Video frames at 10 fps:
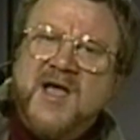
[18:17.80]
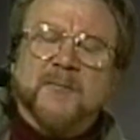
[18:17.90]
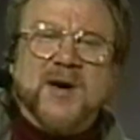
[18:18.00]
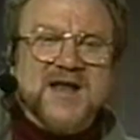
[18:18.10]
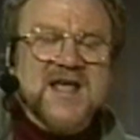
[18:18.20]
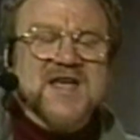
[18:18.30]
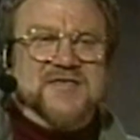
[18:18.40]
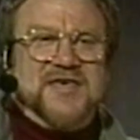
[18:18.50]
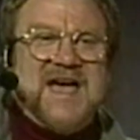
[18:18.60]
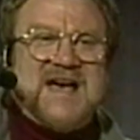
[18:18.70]
But
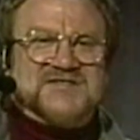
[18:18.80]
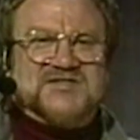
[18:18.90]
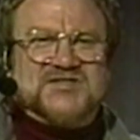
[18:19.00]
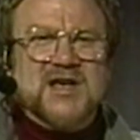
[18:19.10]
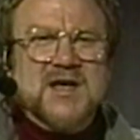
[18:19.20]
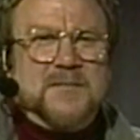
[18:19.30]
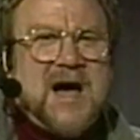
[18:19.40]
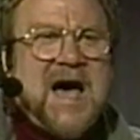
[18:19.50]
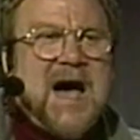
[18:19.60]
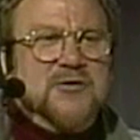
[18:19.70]
that's
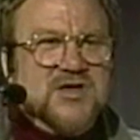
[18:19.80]
how